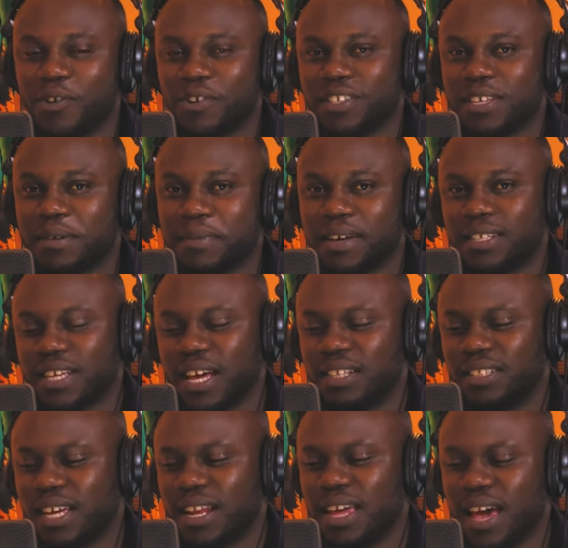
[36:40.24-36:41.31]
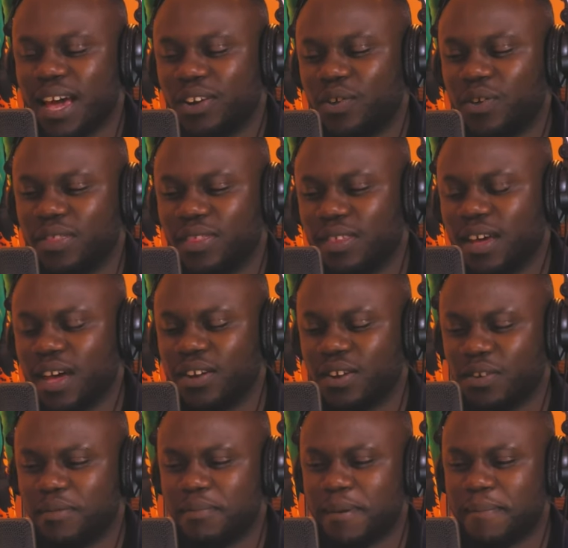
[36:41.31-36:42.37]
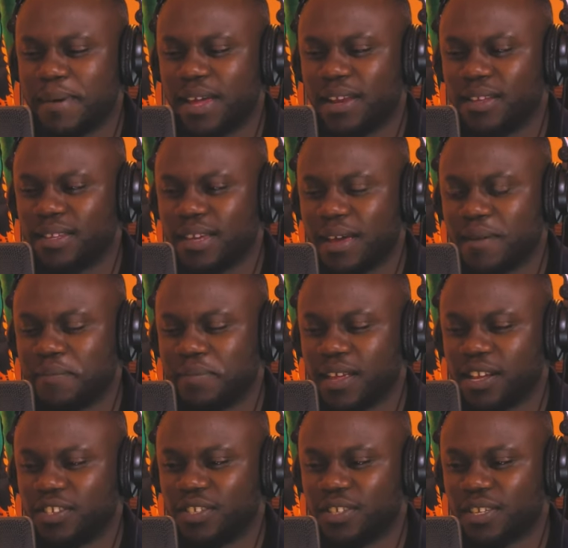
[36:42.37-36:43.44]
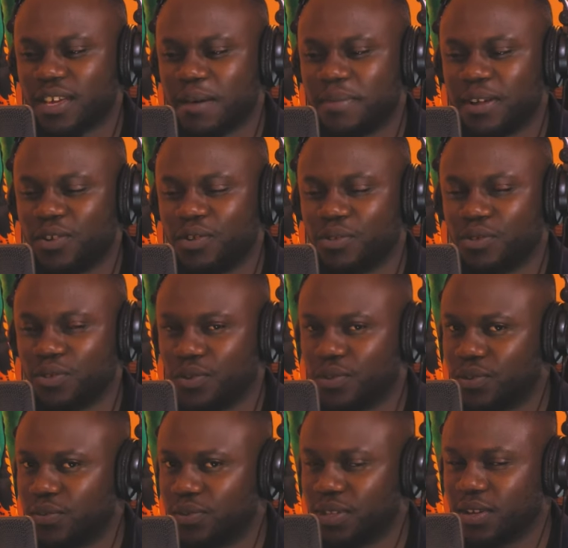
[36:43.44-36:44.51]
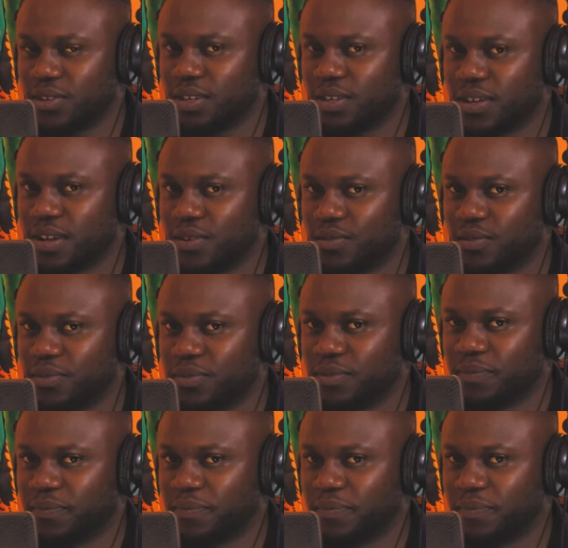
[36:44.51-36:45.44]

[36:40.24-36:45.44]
yakosa, man. Actually, I don't remember any time that she's come alone to court without Edgar Lungu.